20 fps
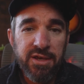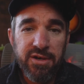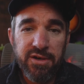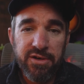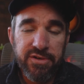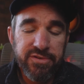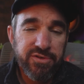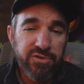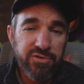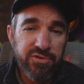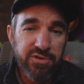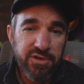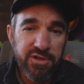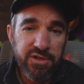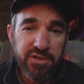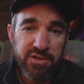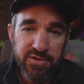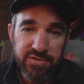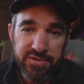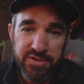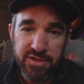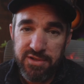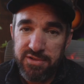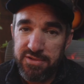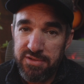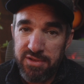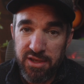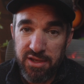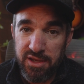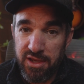Also, you can use it
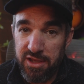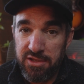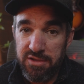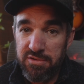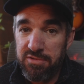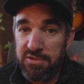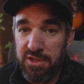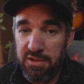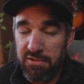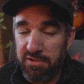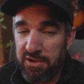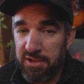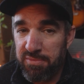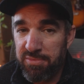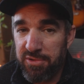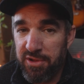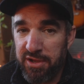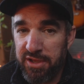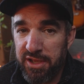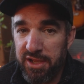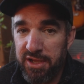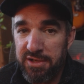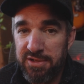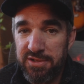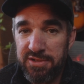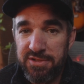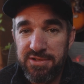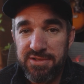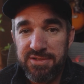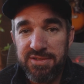as like a utility plugin
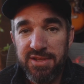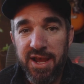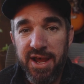to just